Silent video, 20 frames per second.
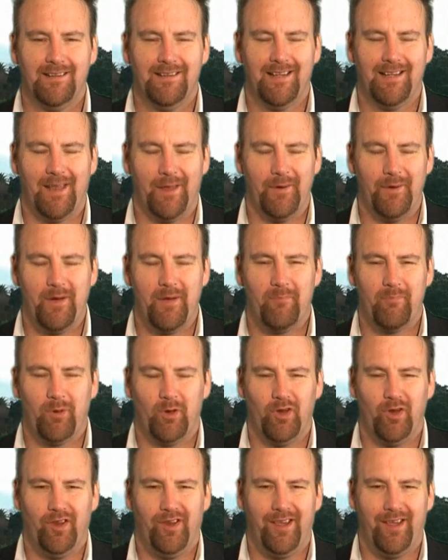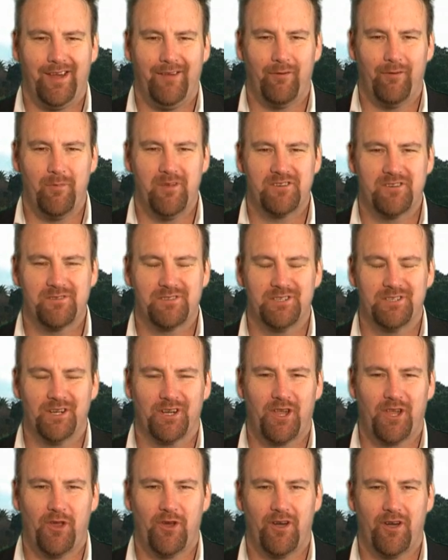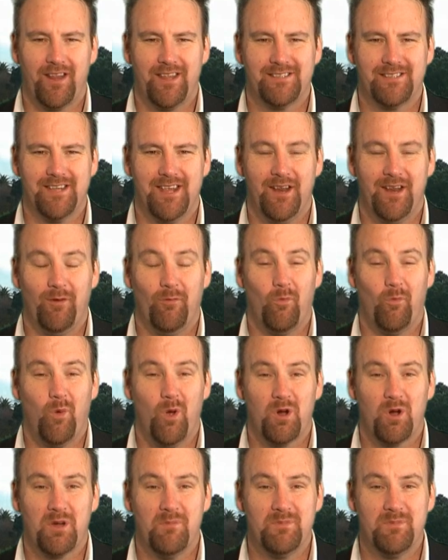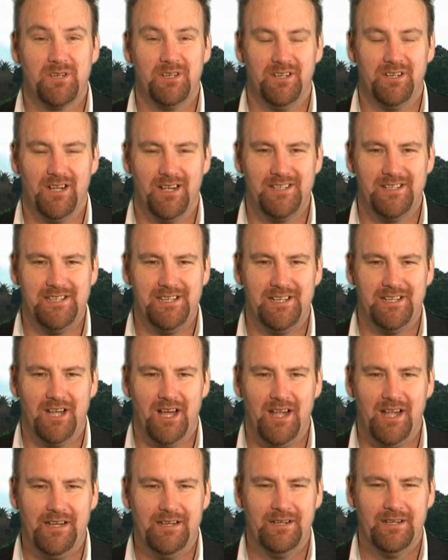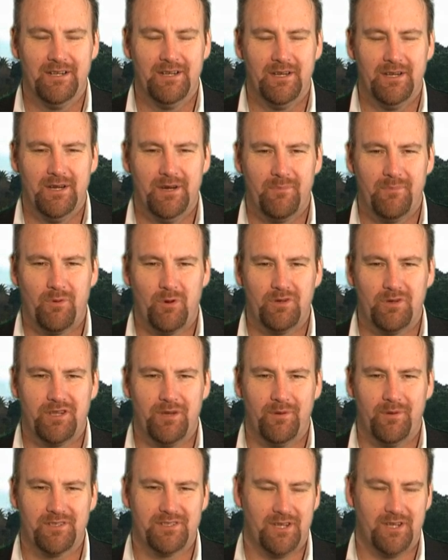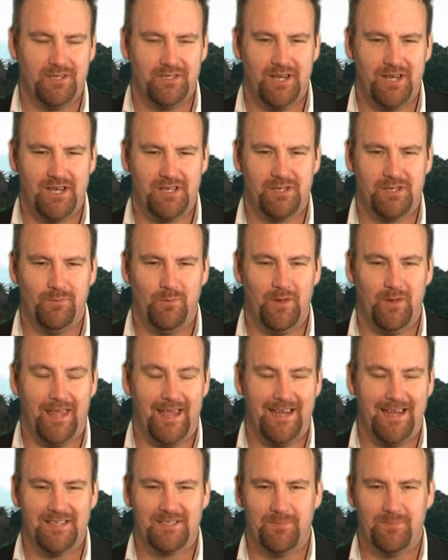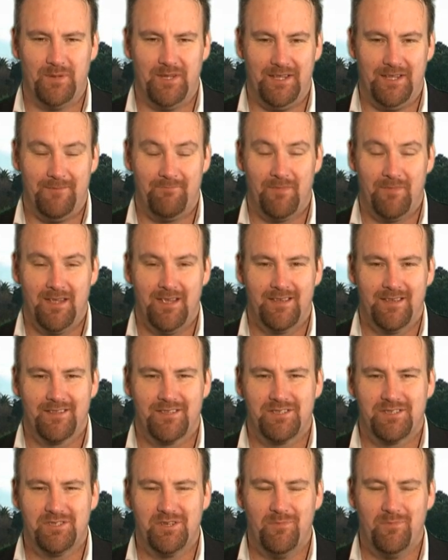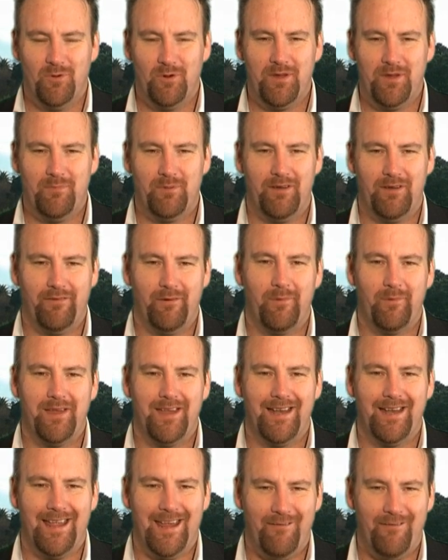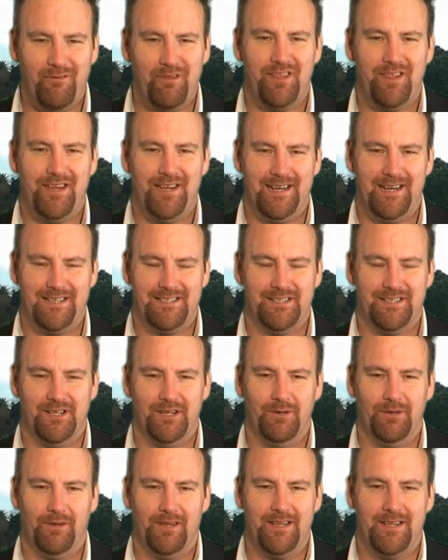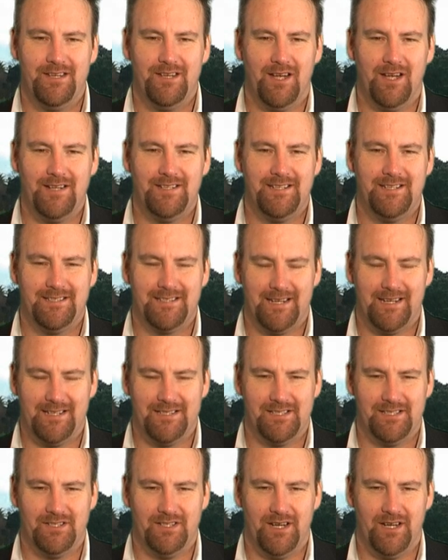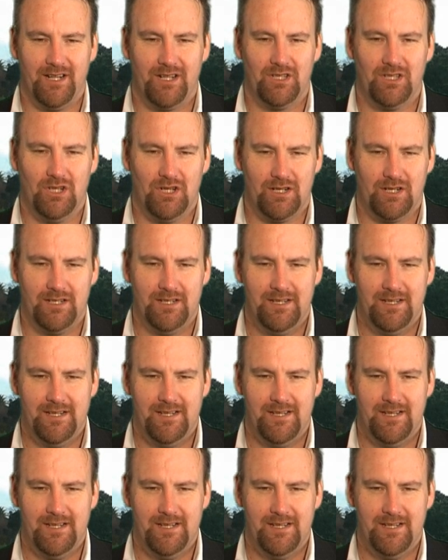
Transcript: Hello, I'm Bernard Hickey from interest.co.nz and welcome to 90 at 9, brought to you in association with ASB. This is your morning briefing where you get everything you need to know in 90 seconds at 9 o'clock,